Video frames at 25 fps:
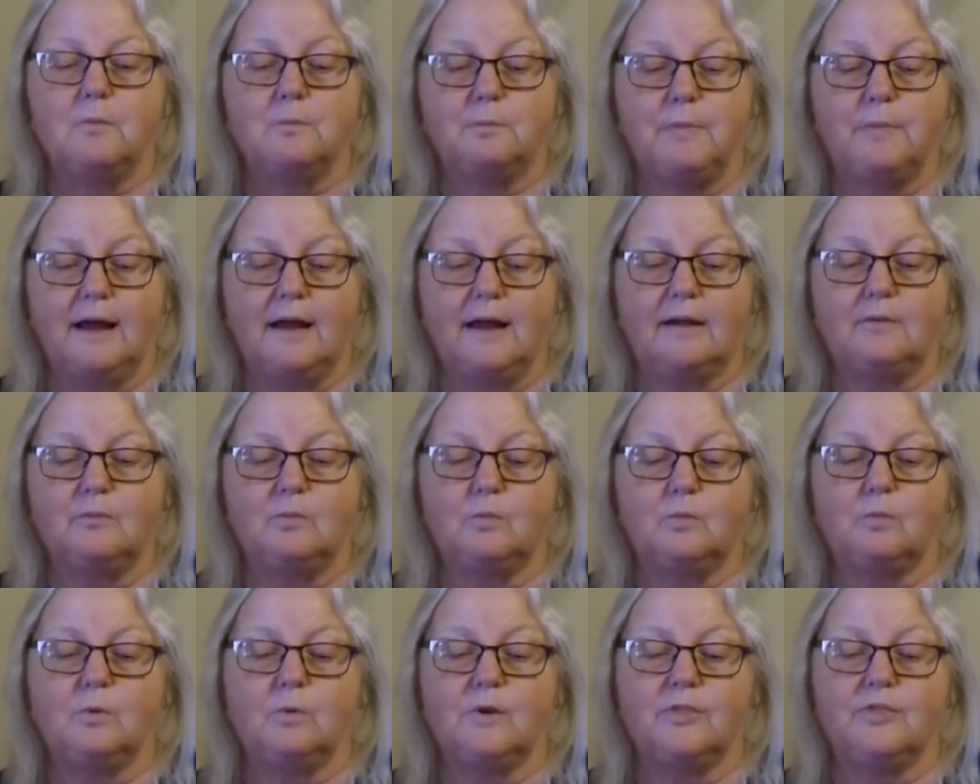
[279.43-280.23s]
but
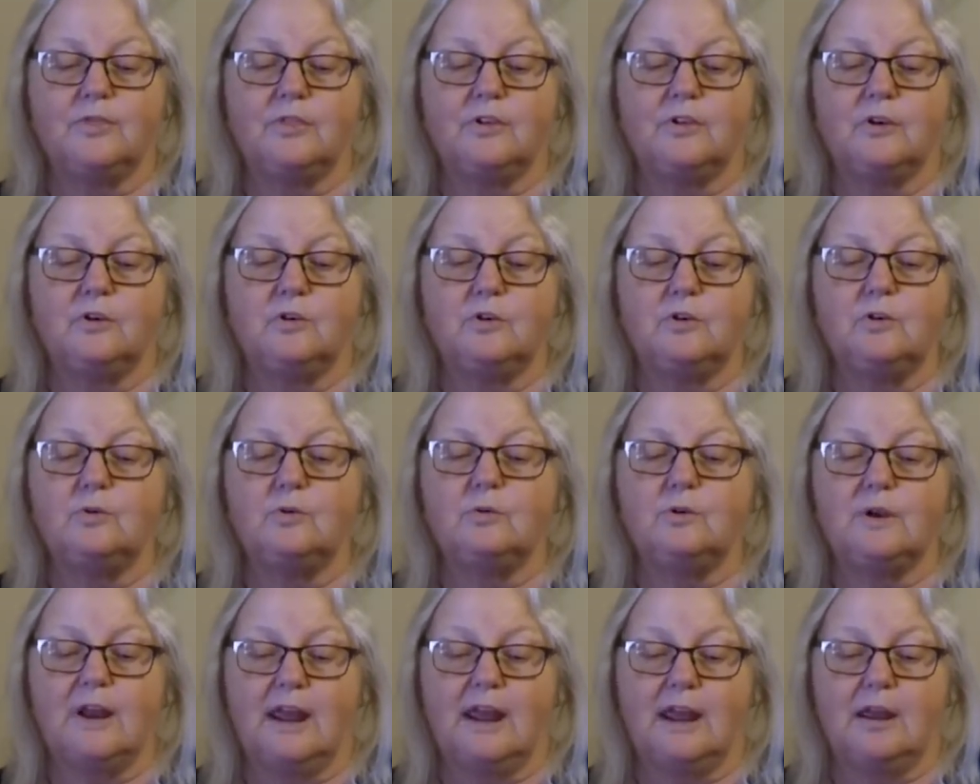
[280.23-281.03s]
with the new
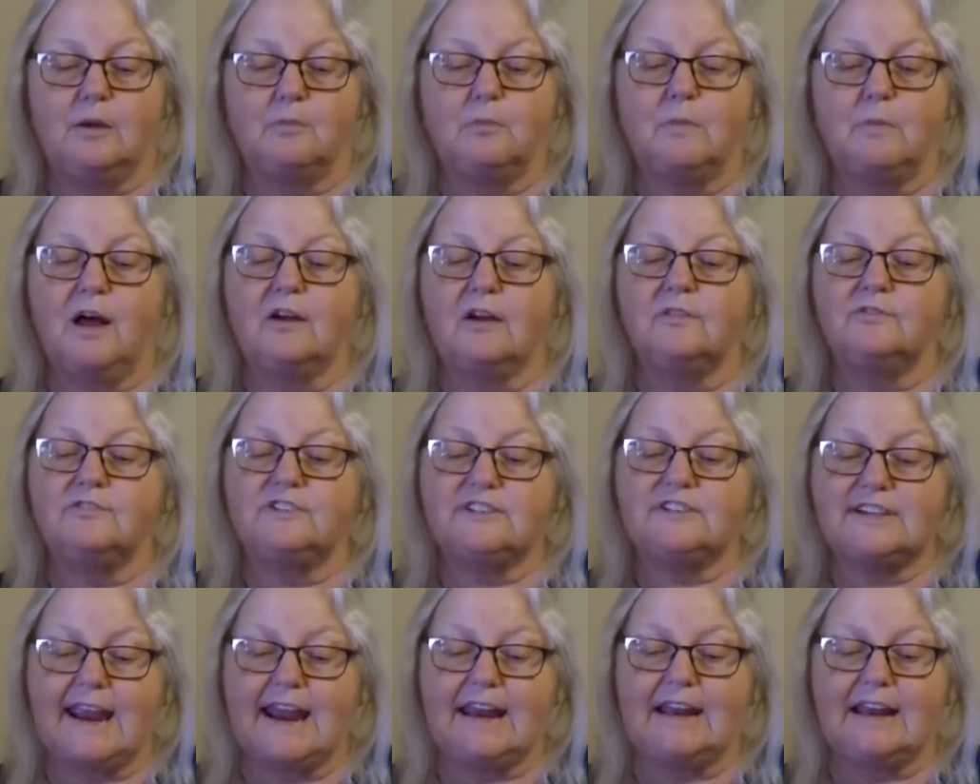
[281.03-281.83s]
name of
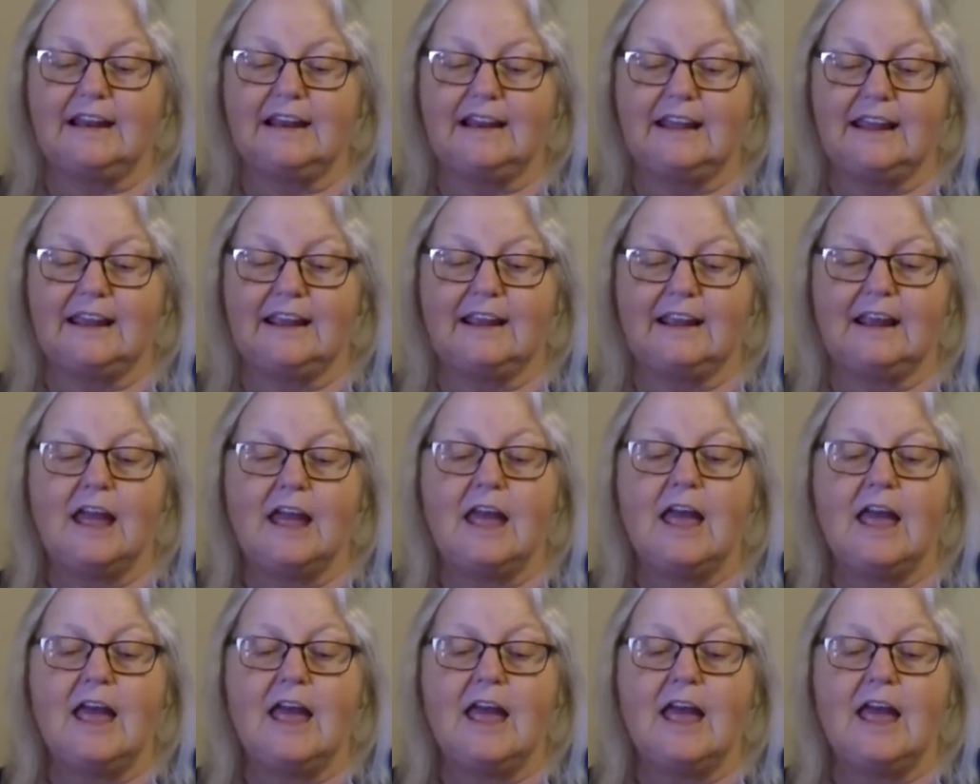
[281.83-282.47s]
channeling,